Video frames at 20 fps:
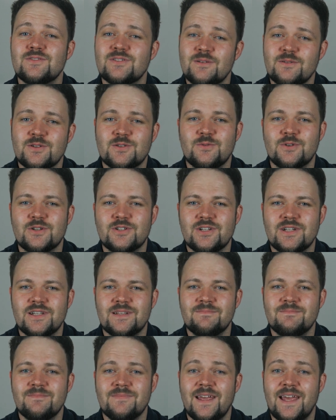you so much for
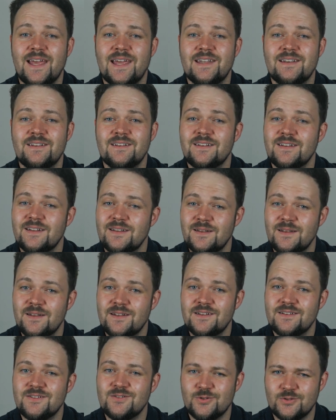watching and
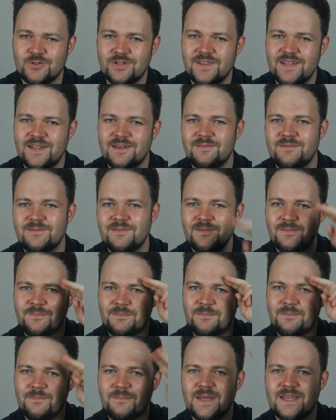talk to you then.
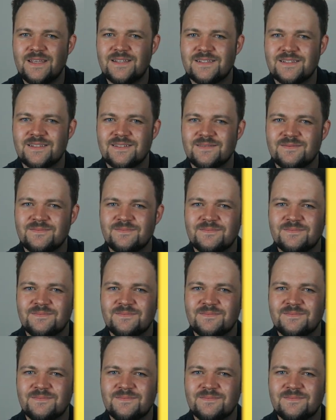Peace.